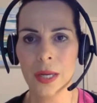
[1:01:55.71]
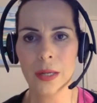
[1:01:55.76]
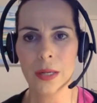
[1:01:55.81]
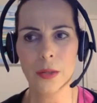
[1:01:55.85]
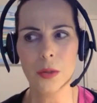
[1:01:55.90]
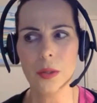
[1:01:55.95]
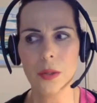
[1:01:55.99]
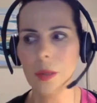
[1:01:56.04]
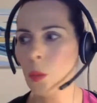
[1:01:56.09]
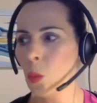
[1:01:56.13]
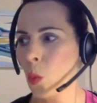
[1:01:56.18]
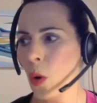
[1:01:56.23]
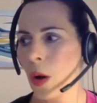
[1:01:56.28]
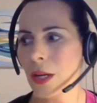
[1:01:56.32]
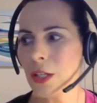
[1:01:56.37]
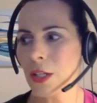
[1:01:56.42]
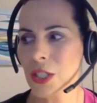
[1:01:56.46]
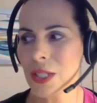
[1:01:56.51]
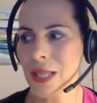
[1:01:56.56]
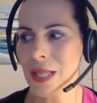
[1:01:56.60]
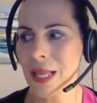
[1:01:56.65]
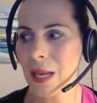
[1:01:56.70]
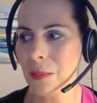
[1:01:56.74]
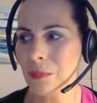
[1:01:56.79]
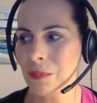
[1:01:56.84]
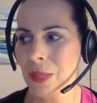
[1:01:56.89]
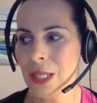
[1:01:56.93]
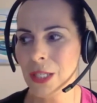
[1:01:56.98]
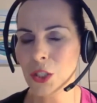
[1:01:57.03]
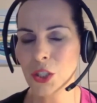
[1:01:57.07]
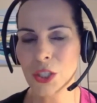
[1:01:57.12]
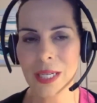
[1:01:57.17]
You can watch them
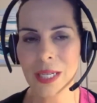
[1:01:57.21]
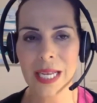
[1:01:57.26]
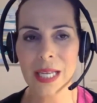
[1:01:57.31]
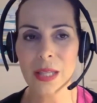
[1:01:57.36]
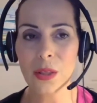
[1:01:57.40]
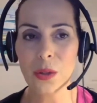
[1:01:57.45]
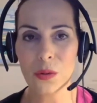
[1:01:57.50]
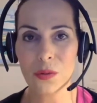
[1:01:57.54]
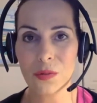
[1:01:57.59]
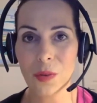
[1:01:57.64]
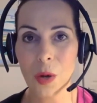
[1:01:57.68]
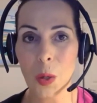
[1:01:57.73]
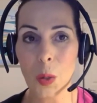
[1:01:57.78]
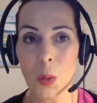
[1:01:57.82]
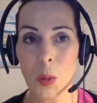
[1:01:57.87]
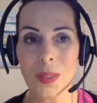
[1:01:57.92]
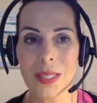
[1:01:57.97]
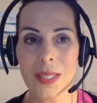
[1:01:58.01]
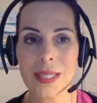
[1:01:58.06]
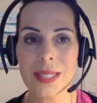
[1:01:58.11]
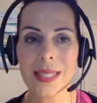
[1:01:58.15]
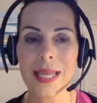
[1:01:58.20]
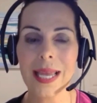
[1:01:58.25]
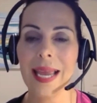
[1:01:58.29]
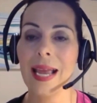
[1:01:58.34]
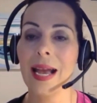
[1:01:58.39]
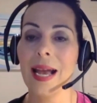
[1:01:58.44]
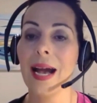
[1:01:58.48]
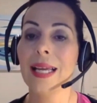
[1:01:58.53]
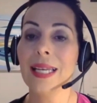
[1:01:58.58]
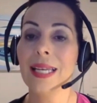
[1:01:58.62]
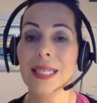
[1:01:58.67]
checking their phone and say,
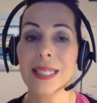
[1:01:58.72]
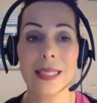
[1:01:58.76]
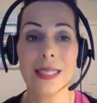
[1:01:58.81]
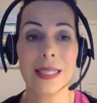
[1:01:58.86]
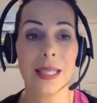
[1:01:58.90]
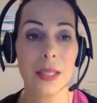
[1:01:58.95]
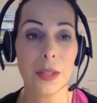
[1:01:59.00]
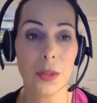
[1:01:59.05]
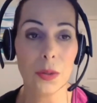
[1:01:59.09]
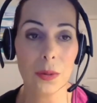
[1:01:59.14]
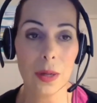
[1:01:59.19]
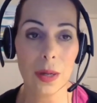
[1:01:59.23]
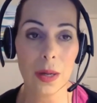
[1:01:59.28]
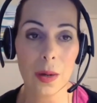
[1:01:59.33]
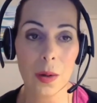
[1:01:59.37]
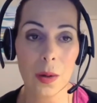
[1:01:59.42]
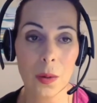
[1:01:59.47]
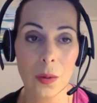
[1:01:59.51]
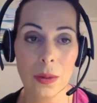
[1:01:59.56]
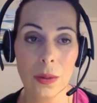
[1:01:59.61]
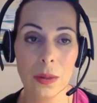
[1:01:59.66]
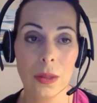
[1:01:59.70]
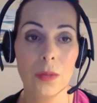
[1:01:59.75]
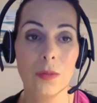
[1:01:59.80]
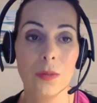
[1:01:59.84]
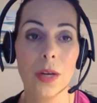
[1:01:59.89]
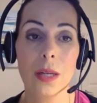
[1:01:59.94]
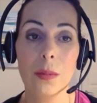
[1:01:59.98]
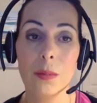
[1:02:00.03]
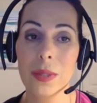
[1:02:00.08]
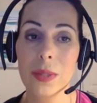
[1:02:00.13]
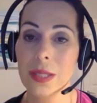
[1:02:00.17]
I need to let you go. You've got
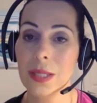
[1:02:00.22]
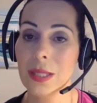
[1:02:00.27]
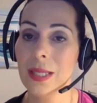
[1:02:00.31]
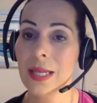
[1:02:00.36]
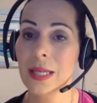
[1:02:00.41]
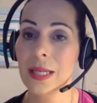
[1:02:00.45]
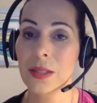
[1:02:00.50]
a busy day.